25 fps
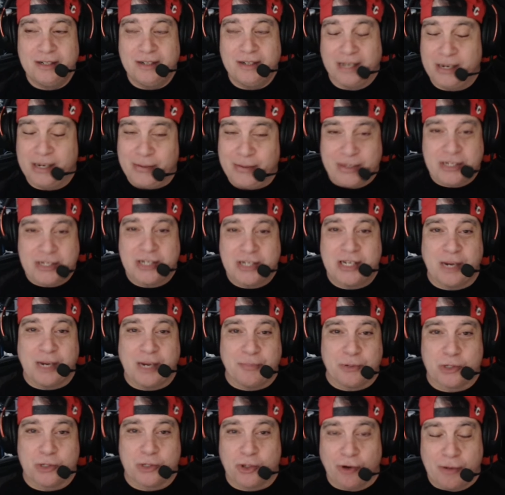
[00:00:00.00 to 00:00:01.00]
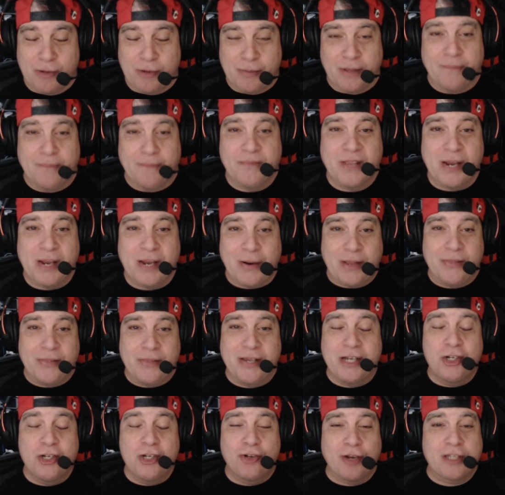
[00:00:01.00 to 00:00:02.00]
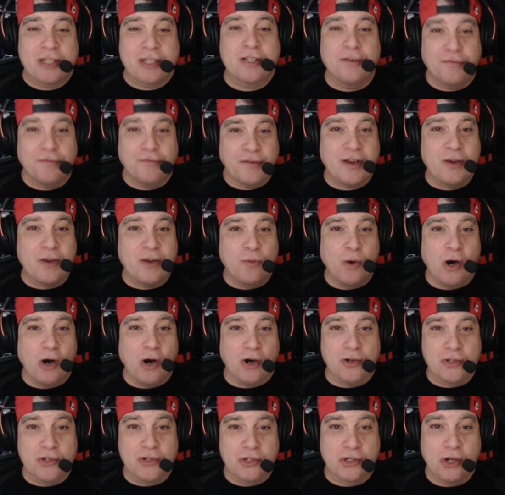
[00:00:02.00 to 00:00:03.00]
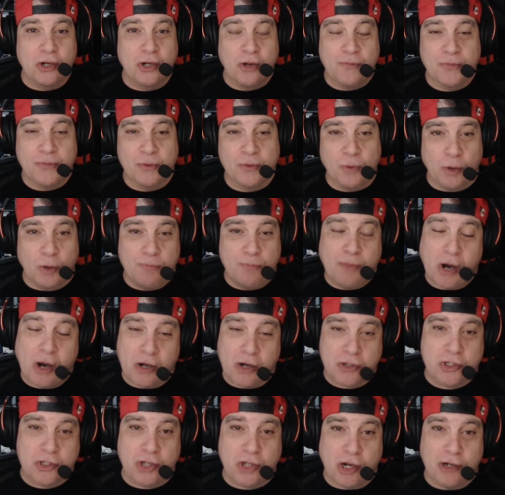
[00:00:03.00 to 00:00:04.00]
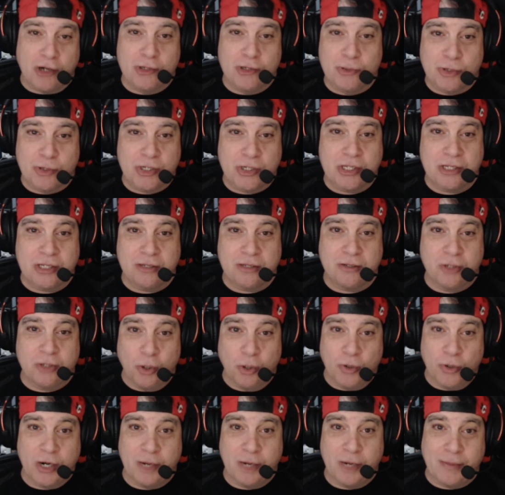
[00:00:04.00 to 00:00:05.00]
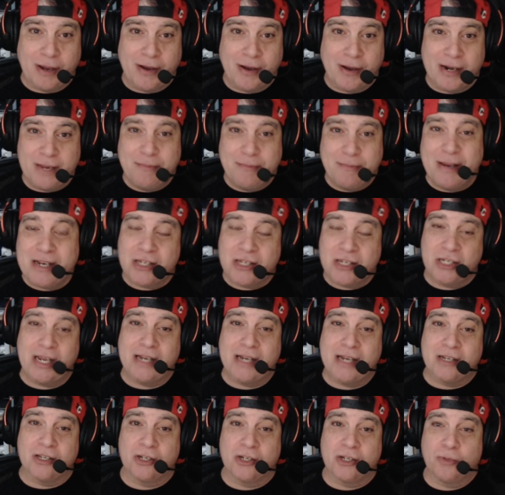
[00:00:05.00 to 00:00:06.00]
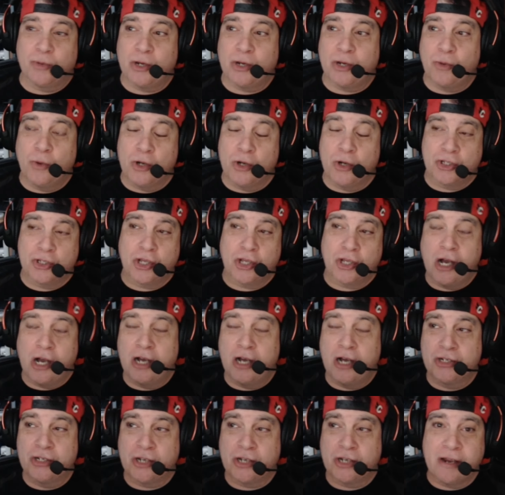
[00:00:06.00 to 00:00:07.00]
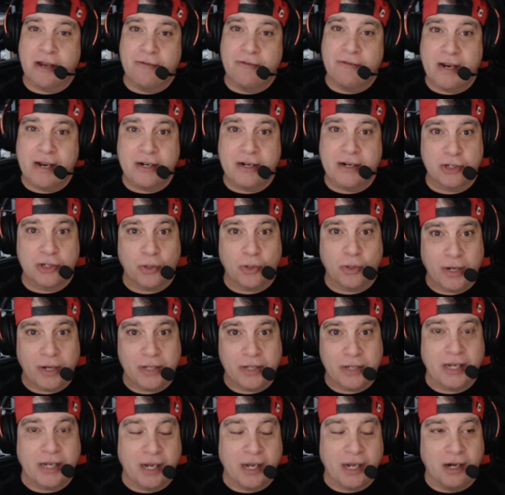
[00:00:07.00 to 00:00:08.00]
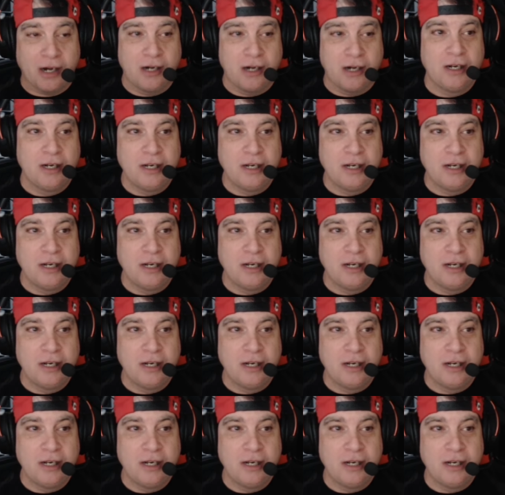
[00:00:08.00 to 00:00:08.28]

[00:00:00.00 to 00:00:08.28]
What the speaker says: Anyway, it's a separate story. But anyway, the interesting thing was what Mark Styles was talking about. And it makes sense when you watch the cars going round as quick as they are.